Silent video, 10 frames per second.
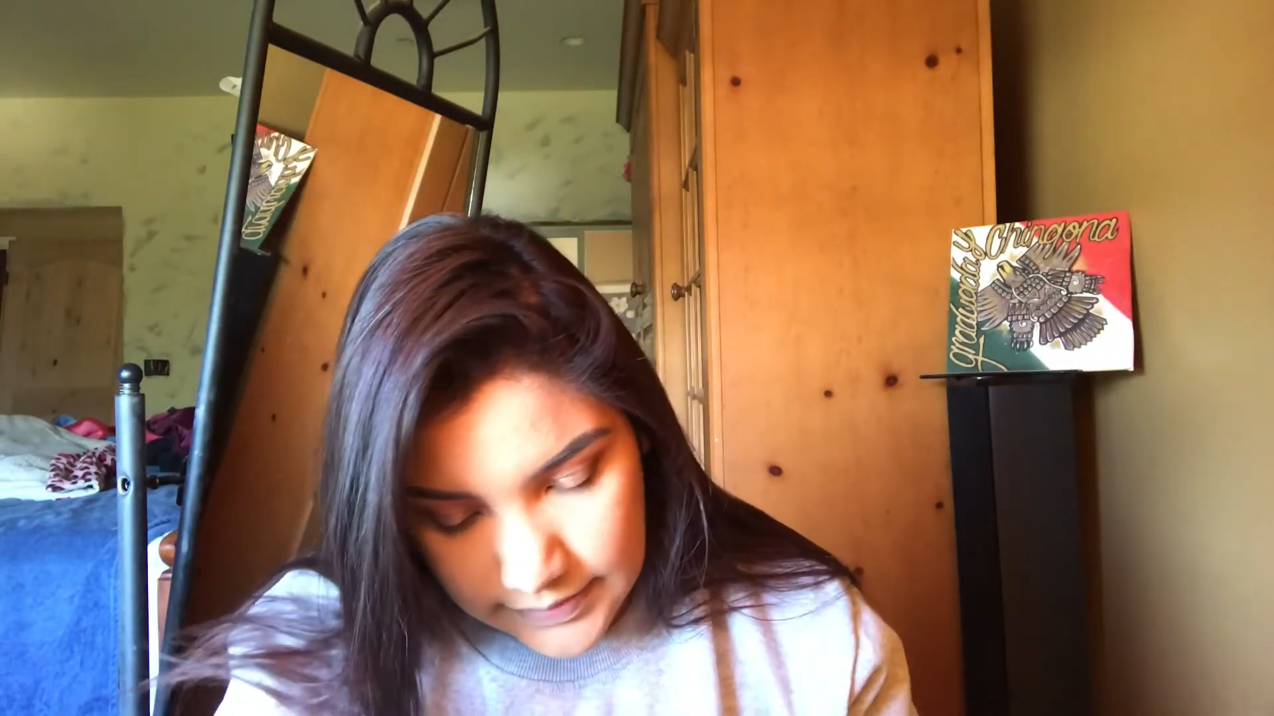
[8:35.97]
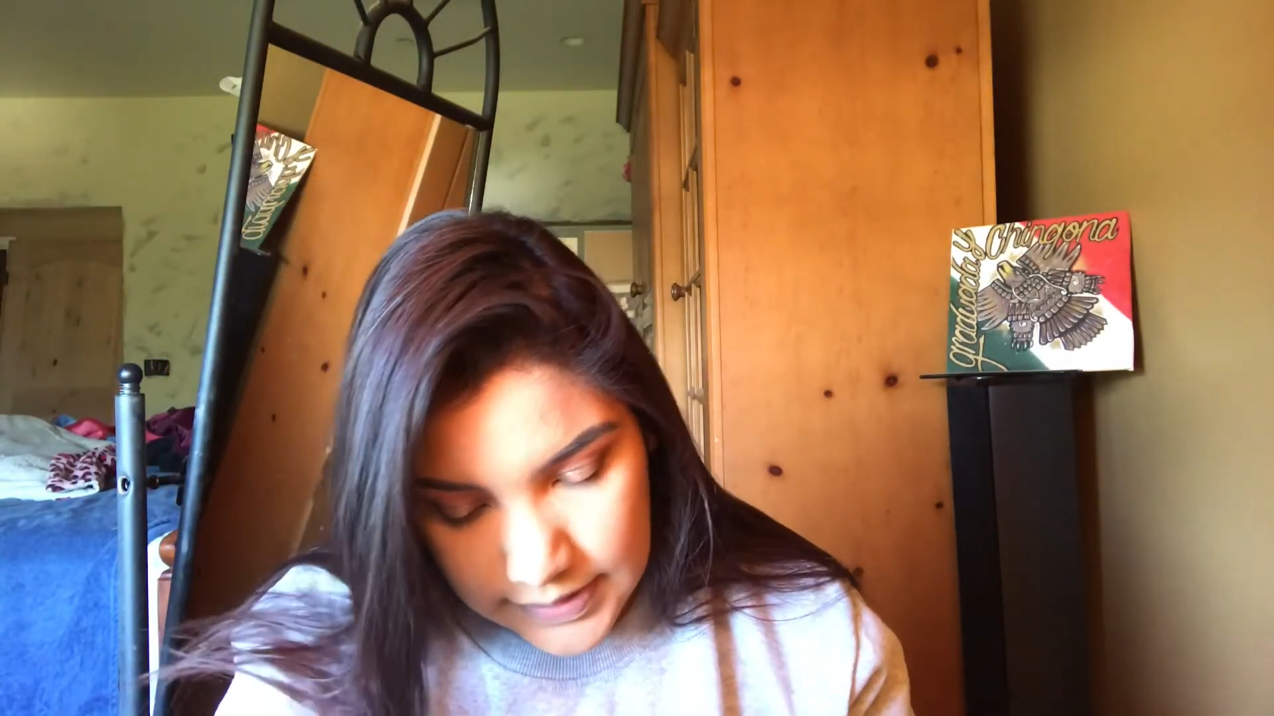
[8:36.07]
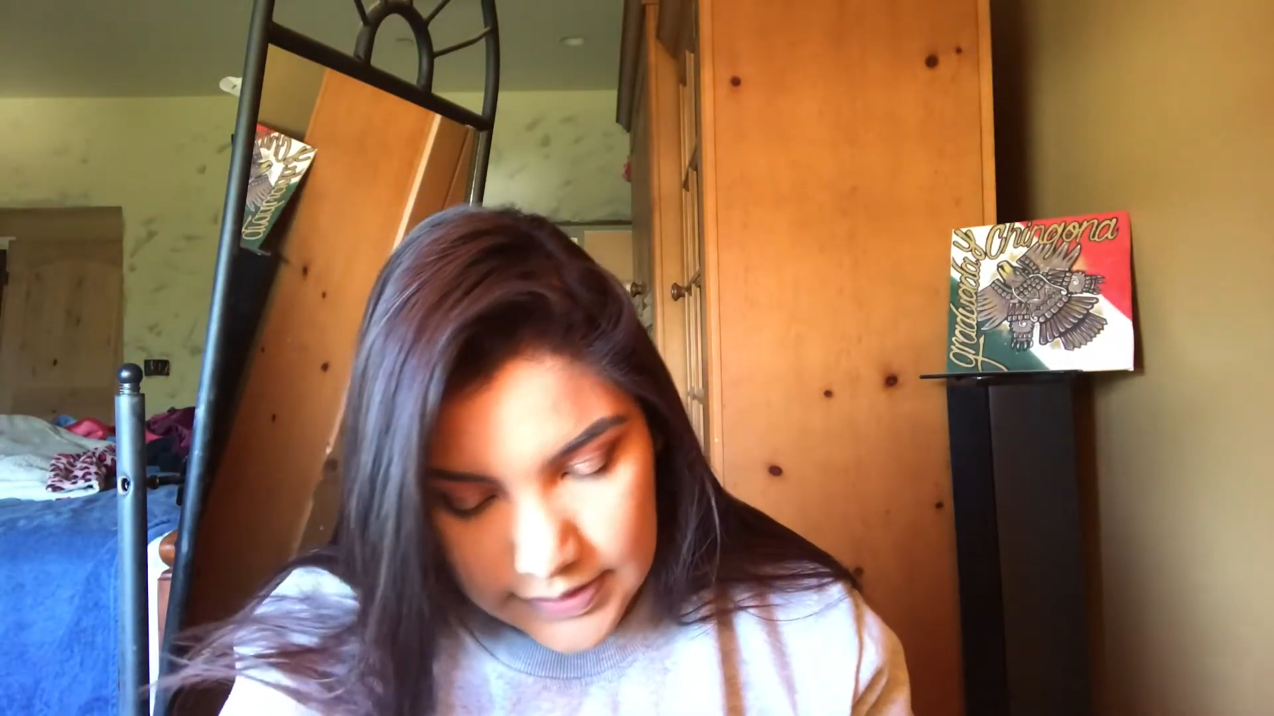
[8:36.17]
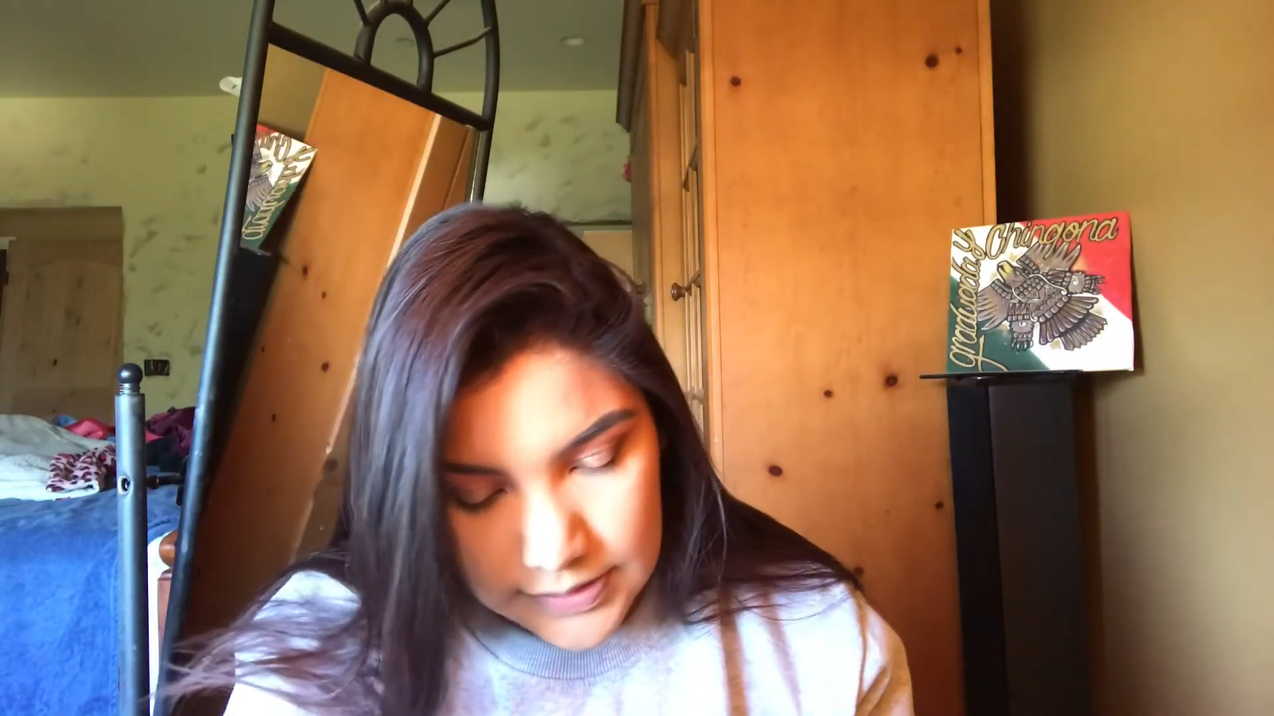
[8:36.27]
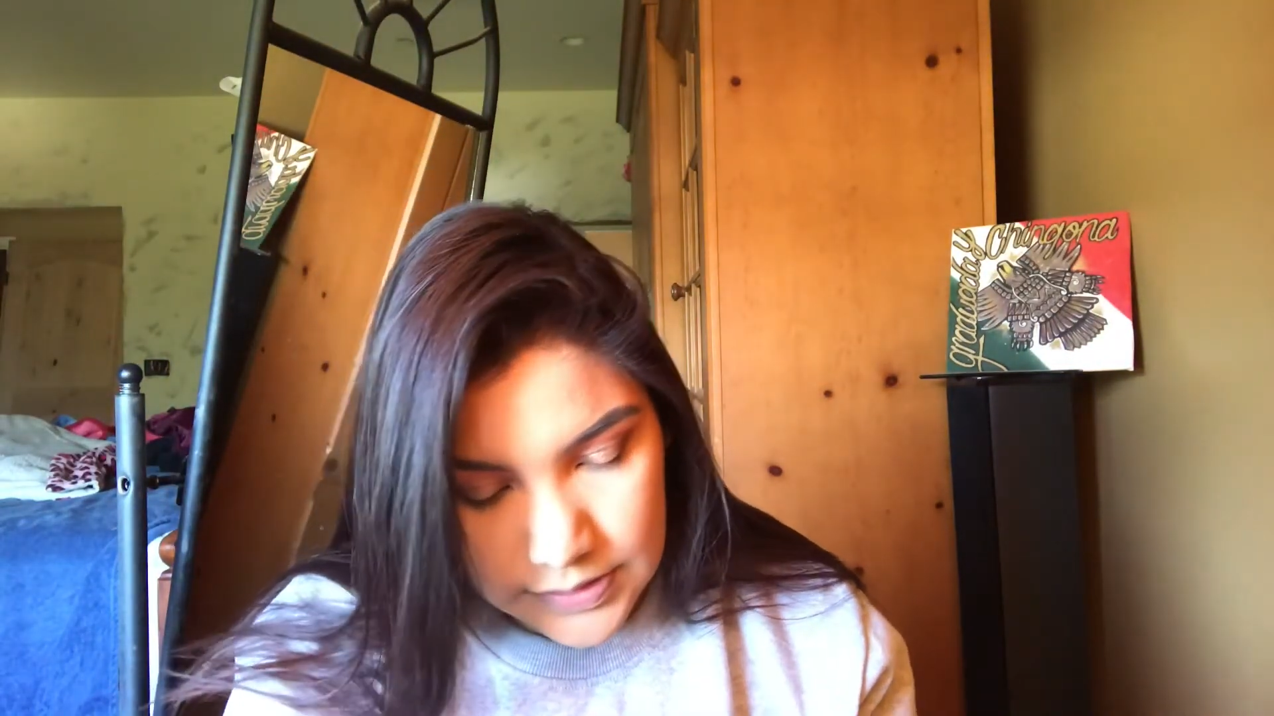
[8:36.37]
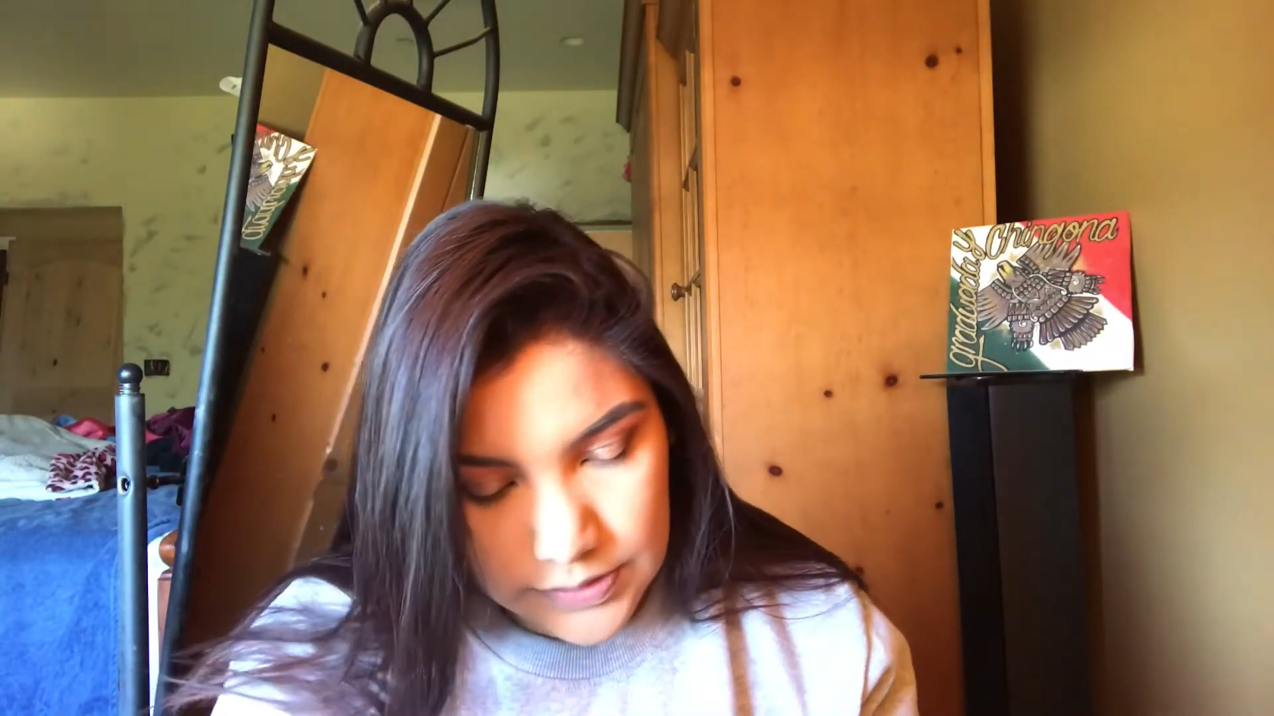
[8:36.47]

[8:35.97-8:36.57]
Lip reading: and